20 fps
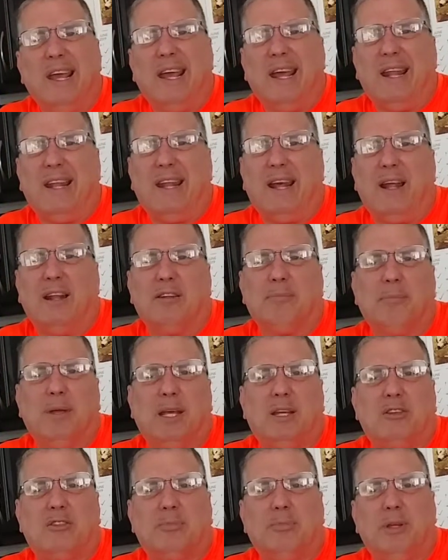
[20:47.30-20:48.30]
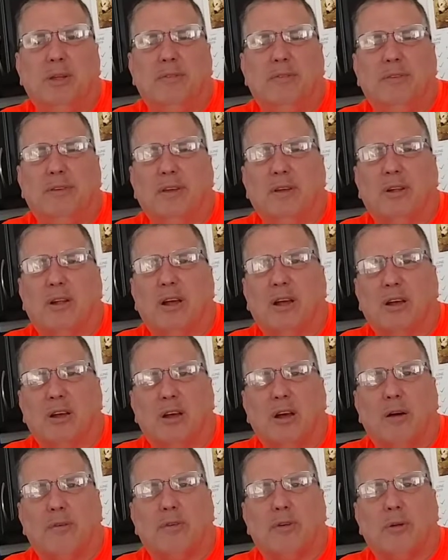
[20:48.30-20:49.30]
And that makes me feel
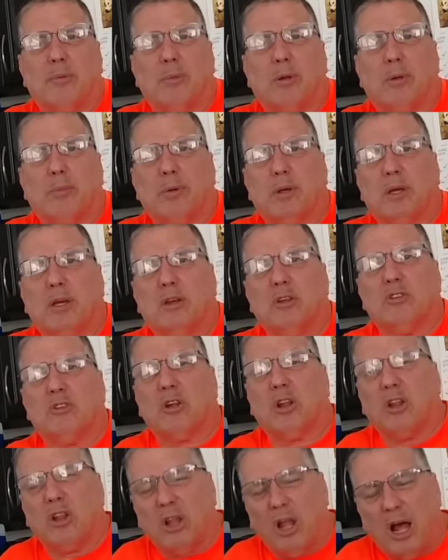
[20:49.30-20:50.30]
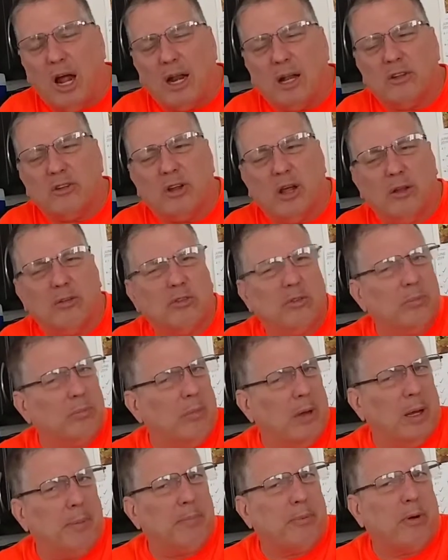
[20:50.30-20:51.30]
uncomfortable, because a lot of times with
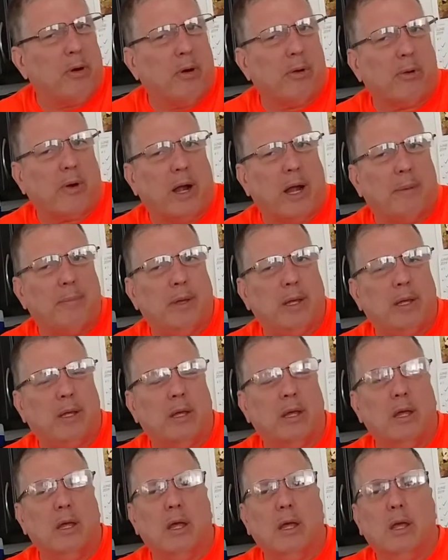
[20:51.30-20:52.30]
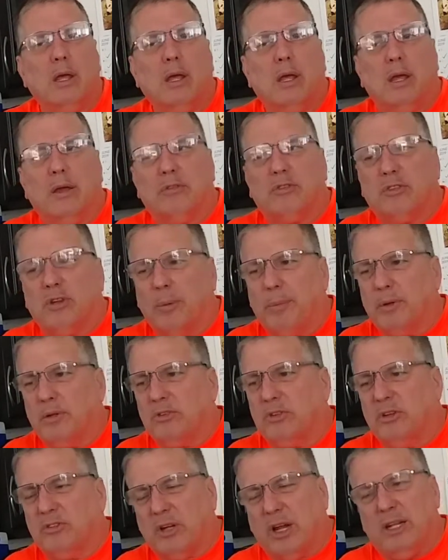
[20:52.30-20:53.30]
my programming, if someone
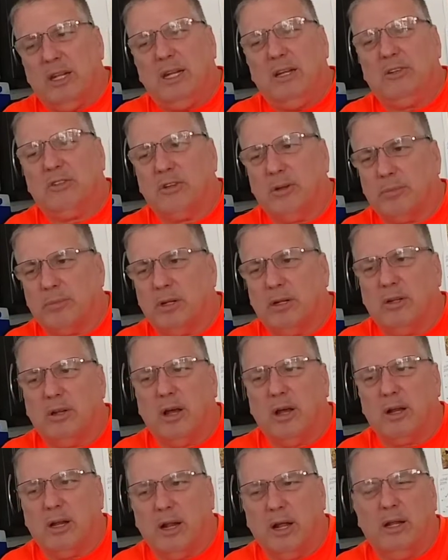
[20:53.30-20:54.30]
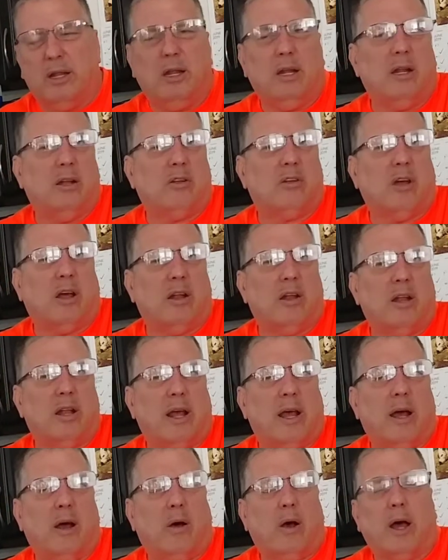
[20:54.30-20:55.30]
says I need something done and I need it done
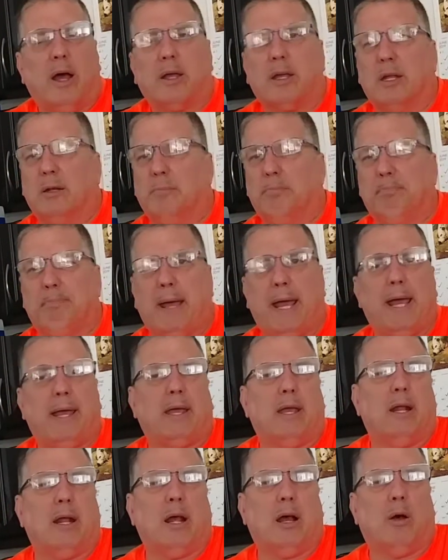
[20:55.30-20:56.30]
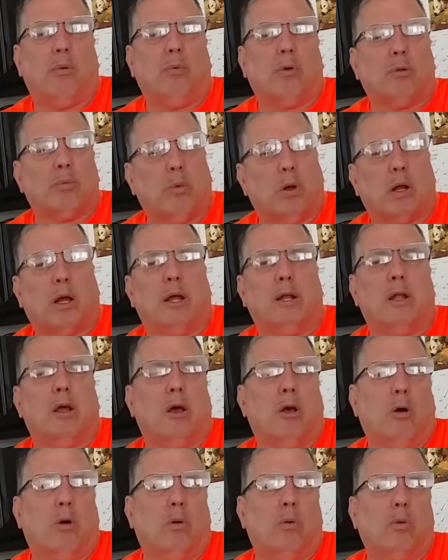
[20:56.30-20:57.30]
now, I can bang it out with what I
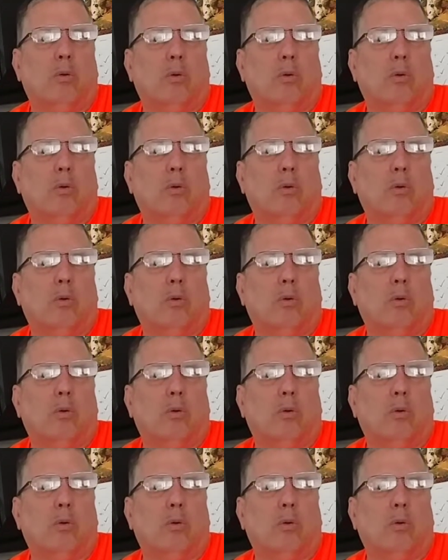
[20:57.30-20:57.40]
know.